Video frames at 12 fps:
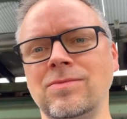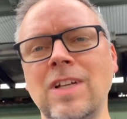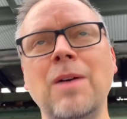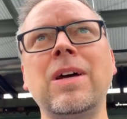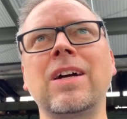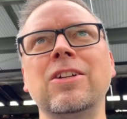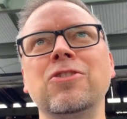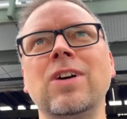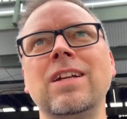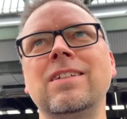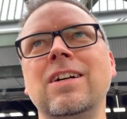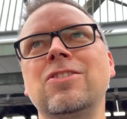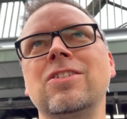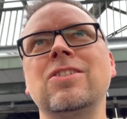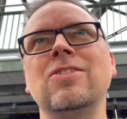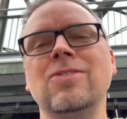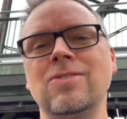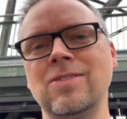I'm not gonna try to touch it
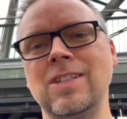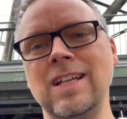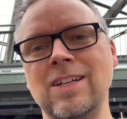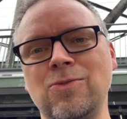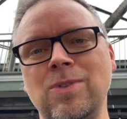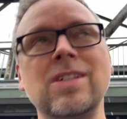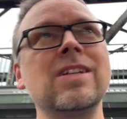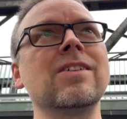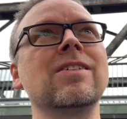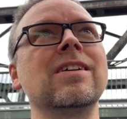though. The next one here